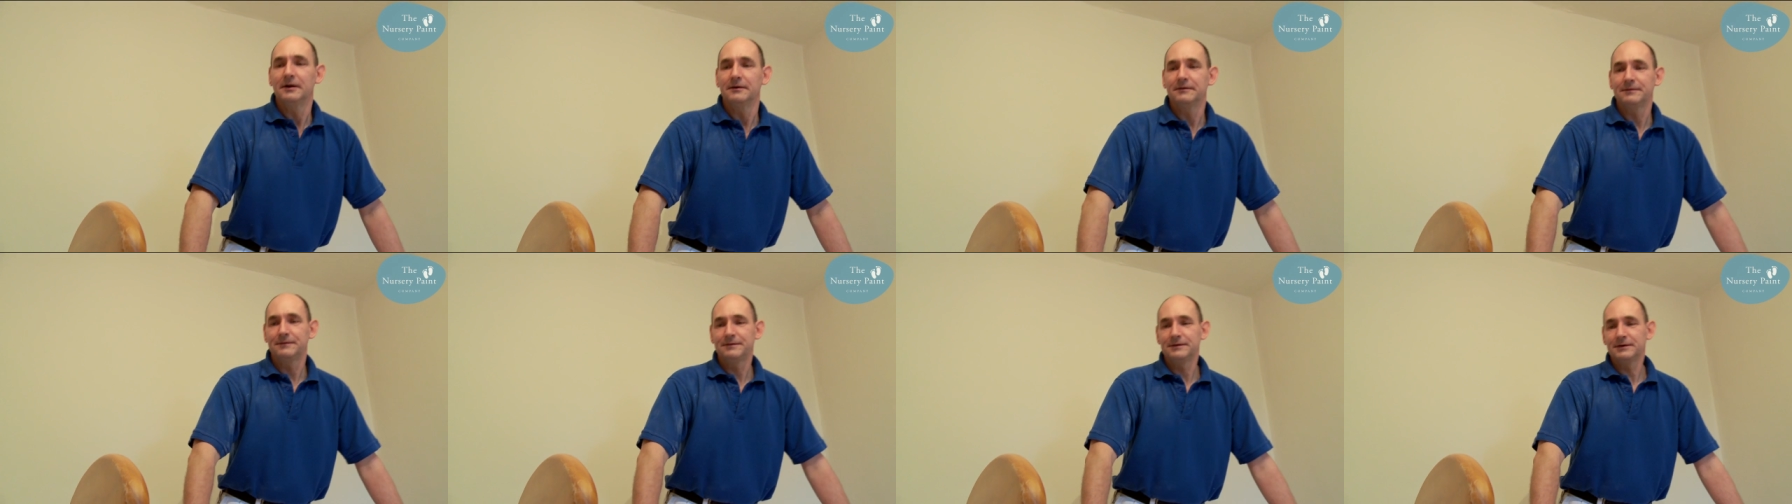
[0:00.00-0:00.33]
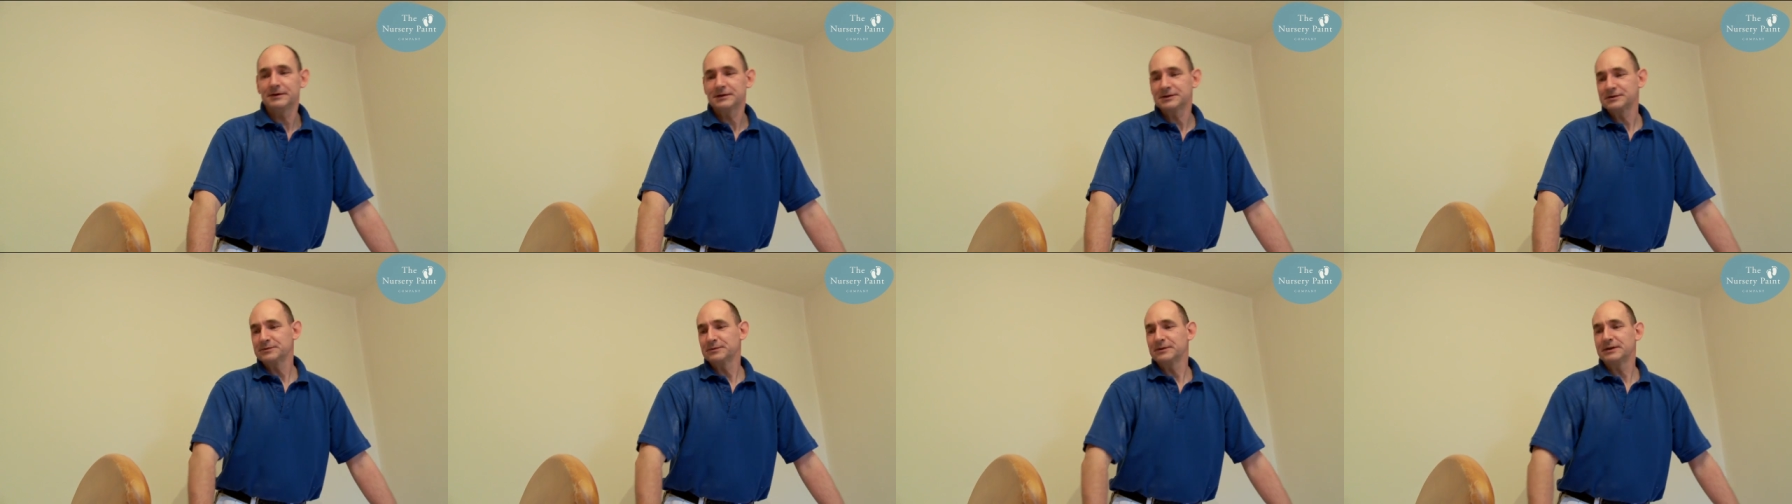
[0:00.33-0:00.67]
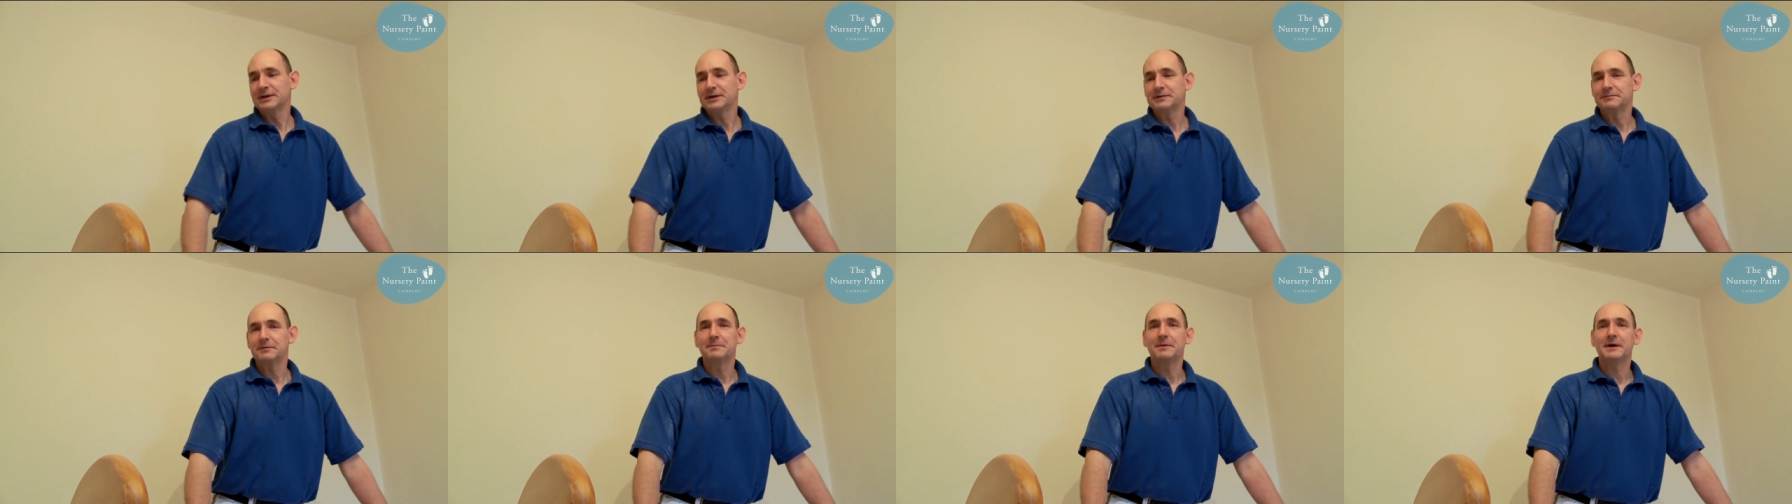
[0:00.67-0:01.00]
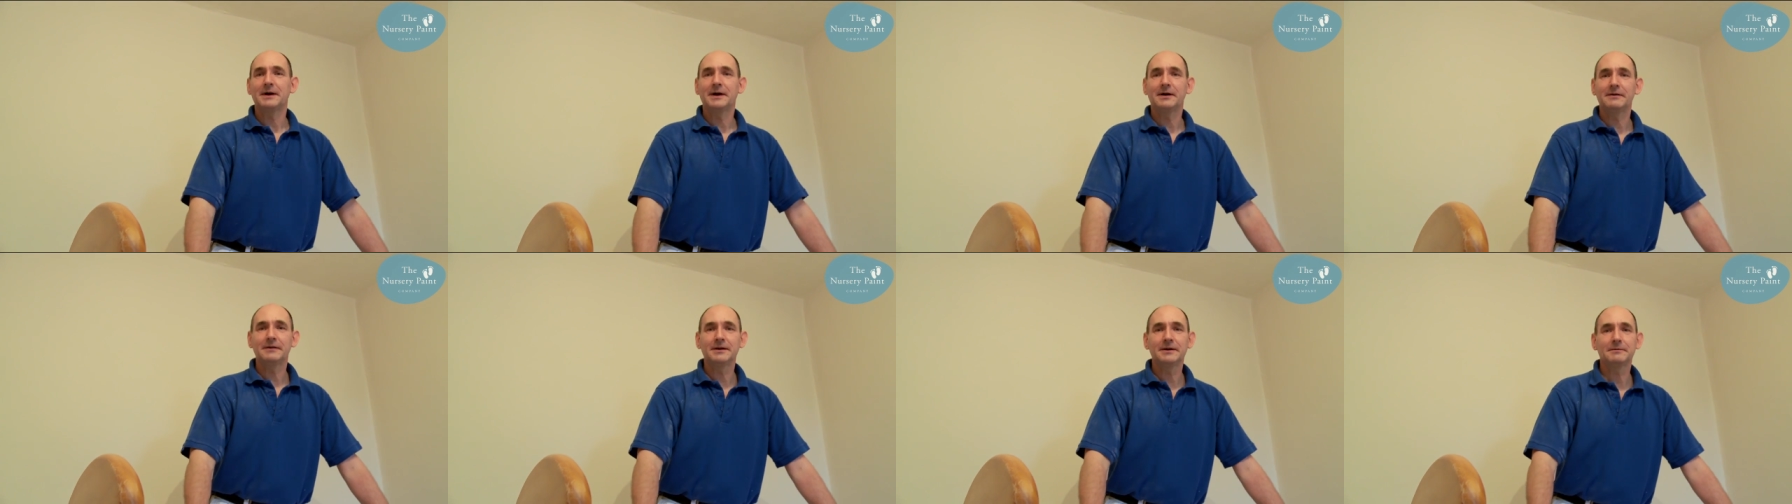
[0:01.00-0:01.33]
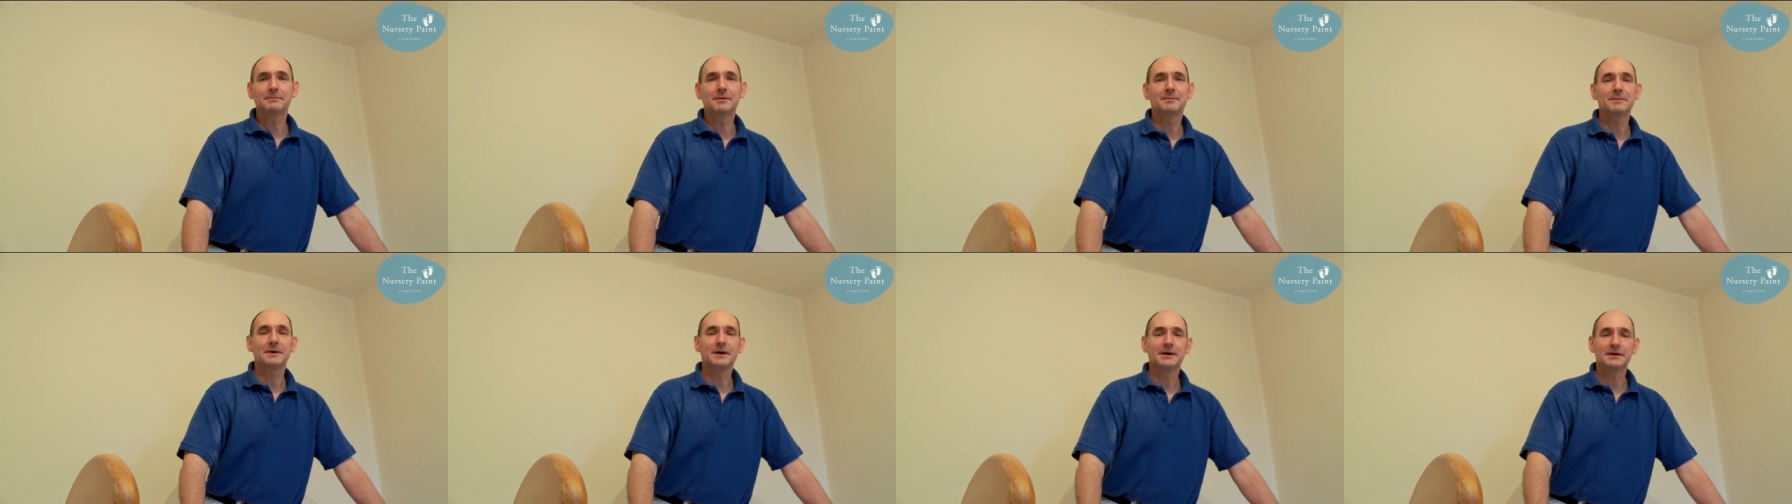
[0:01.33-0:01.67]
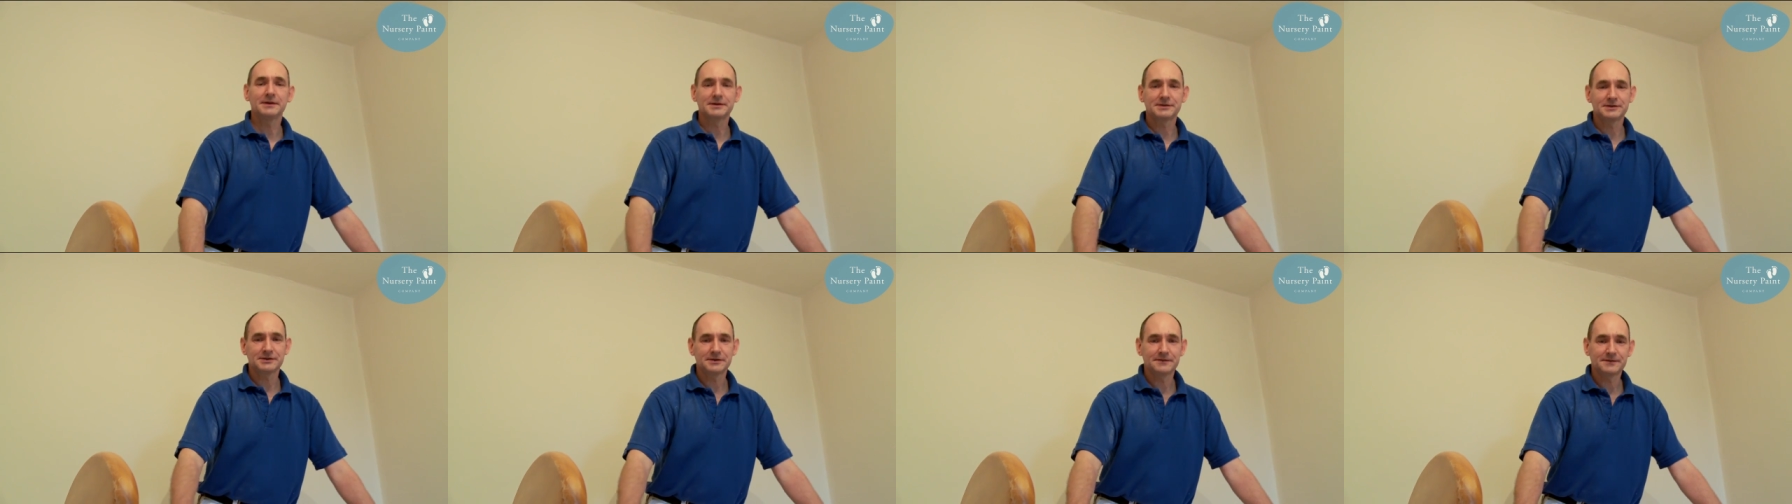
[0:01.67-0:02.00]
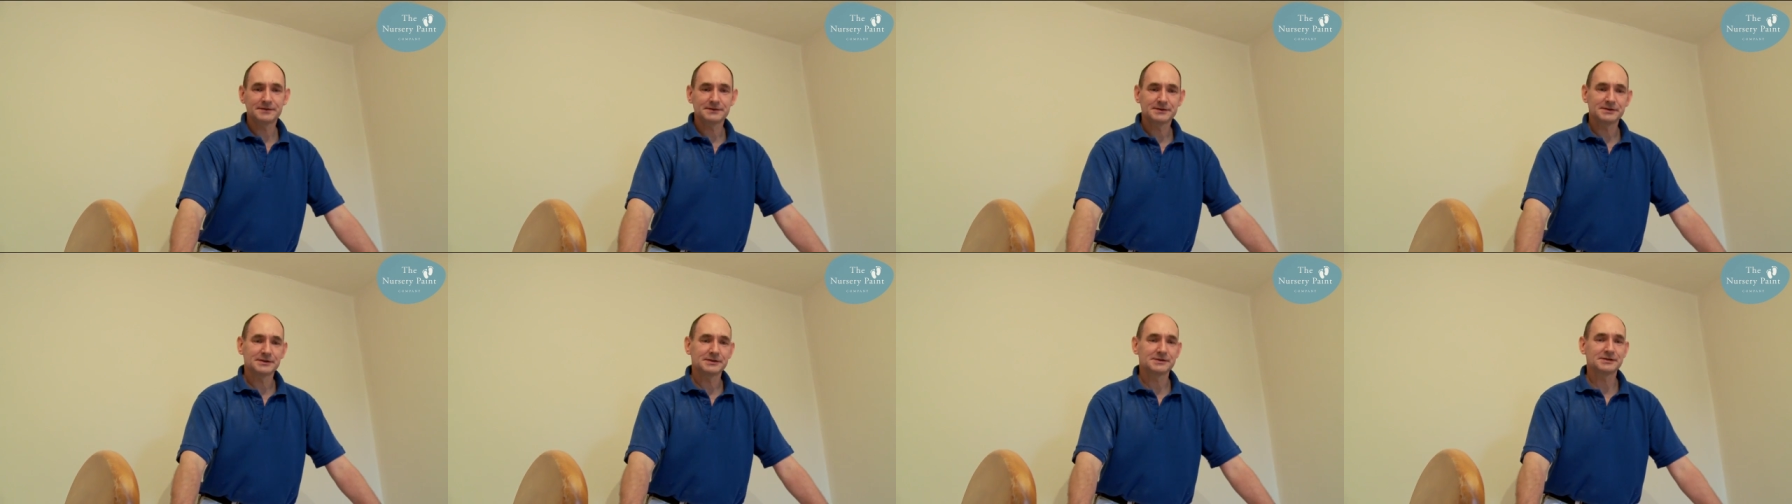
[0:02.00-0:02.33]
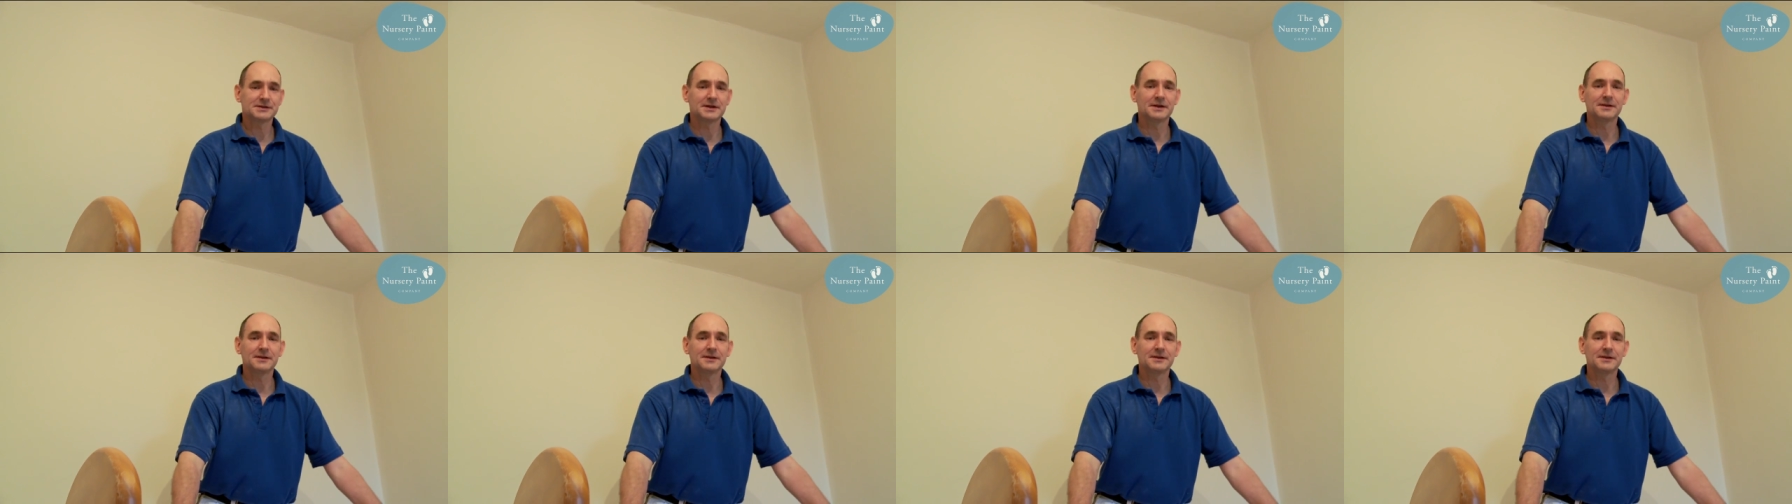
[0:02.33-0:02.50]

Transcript: First we need to prepare your surfaces,